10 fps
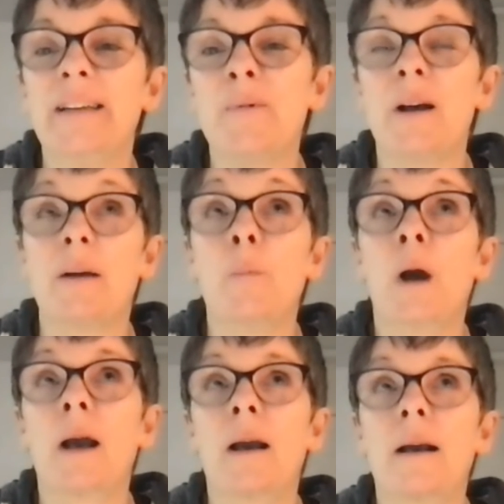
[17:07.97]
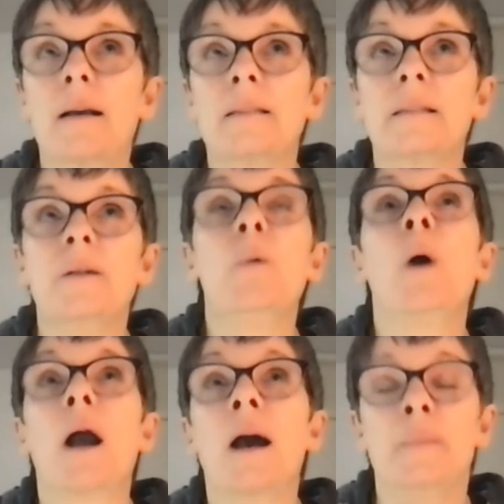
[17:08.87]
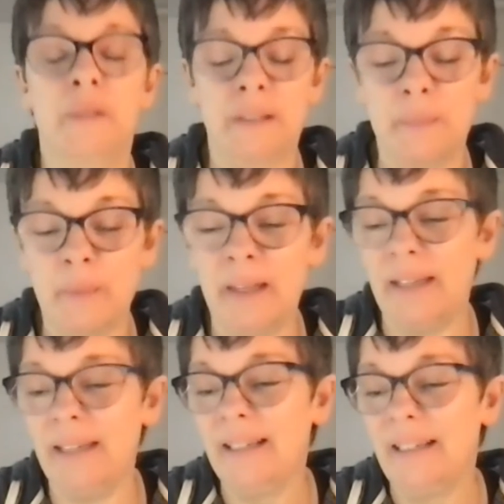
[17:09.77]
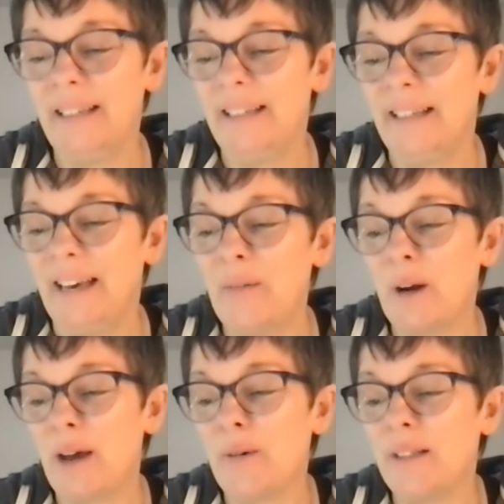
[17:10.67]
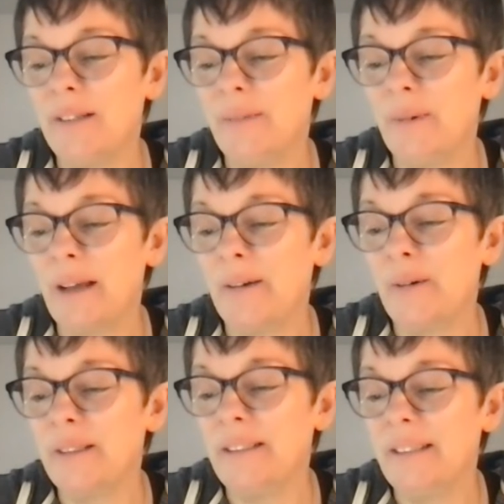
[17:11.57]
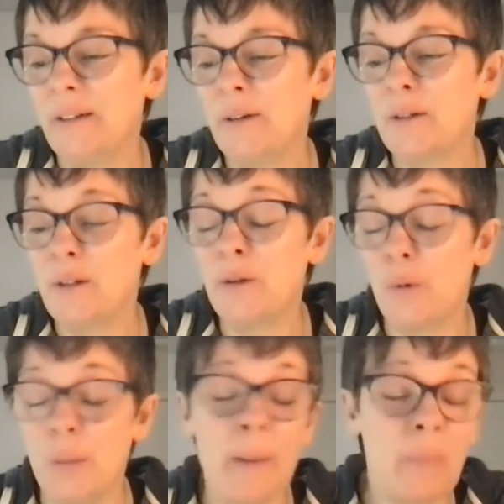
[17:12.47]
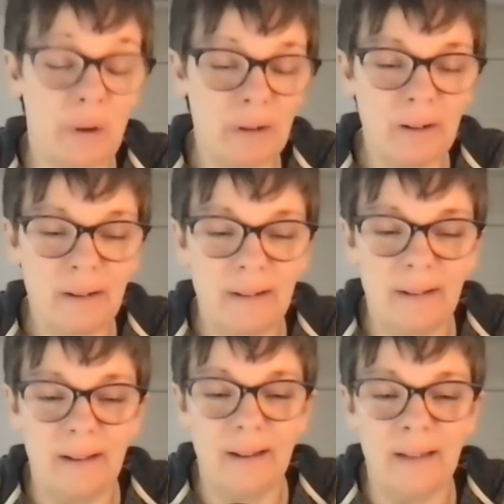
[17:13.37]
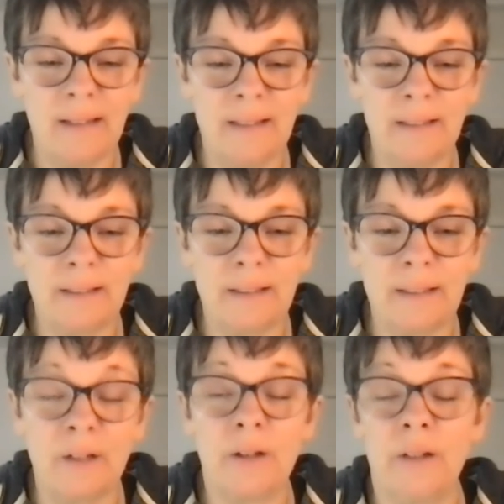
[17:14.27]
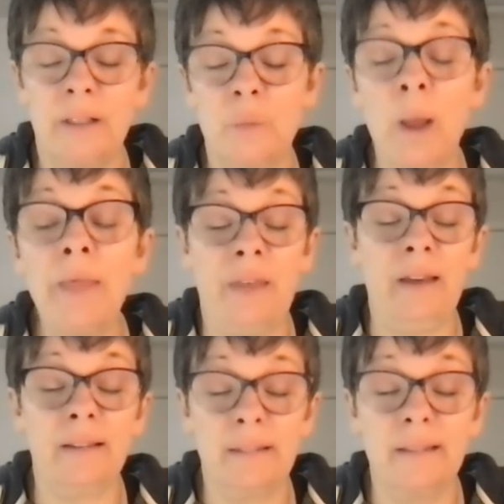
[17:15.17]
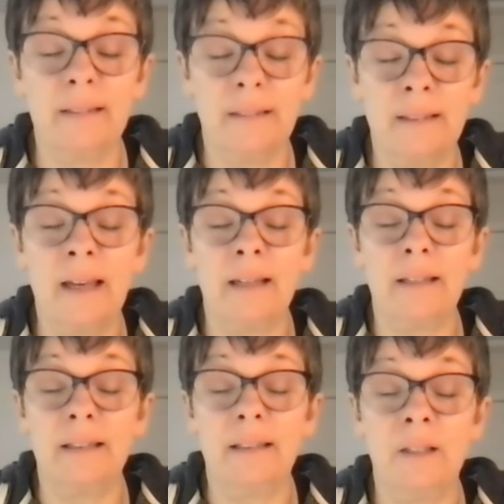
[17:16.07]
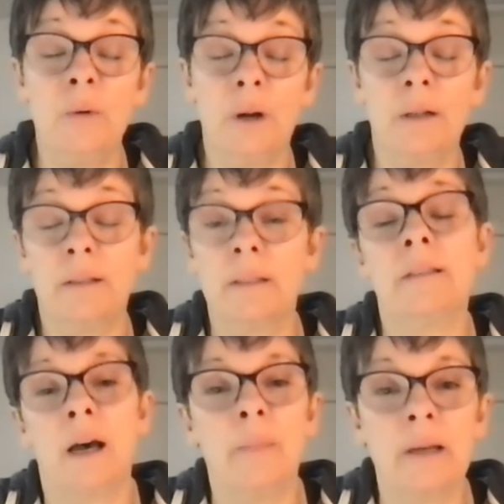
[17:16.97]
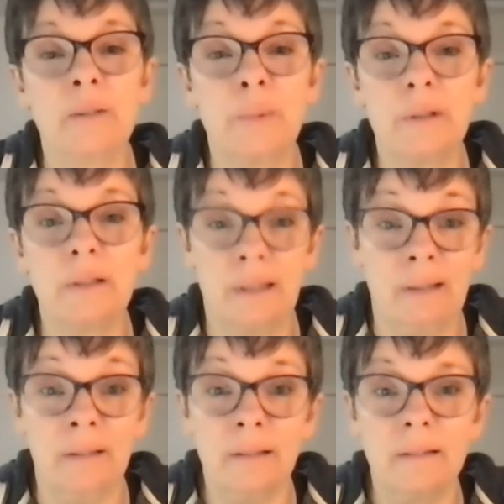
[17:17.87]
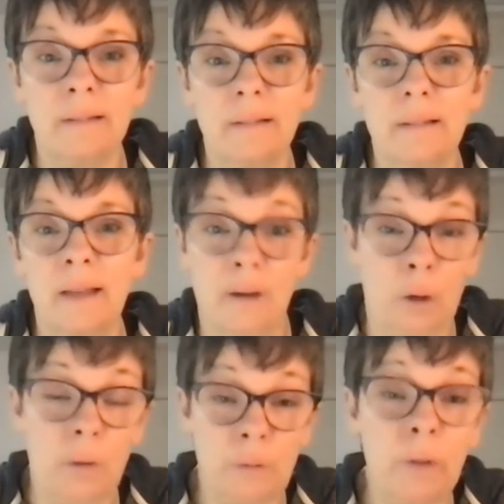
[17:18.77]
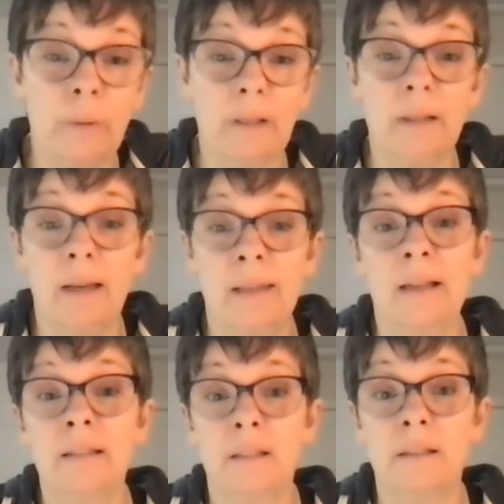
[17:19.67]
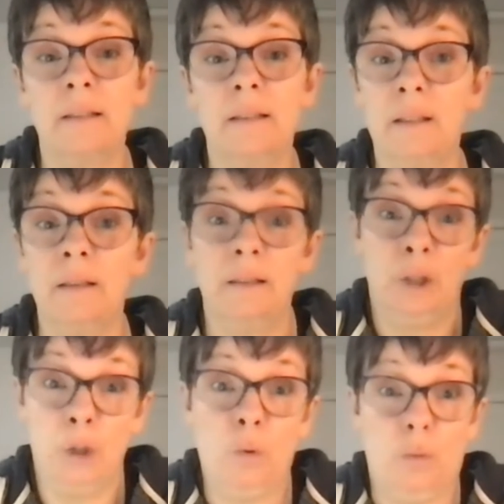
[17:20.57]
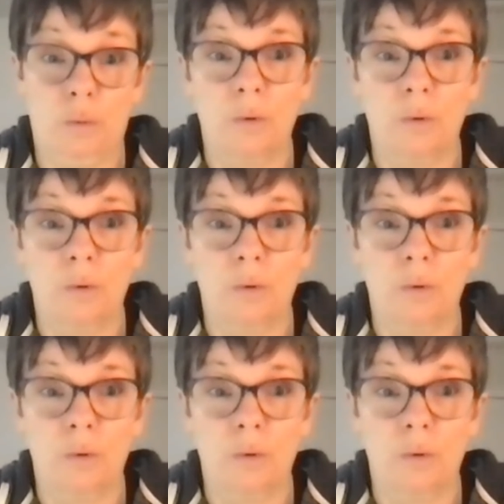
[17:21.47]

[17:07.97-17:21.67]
And what comes to me and what I would encourage you to remember is there is one thing that you are the top expert in and always will be, and that's you.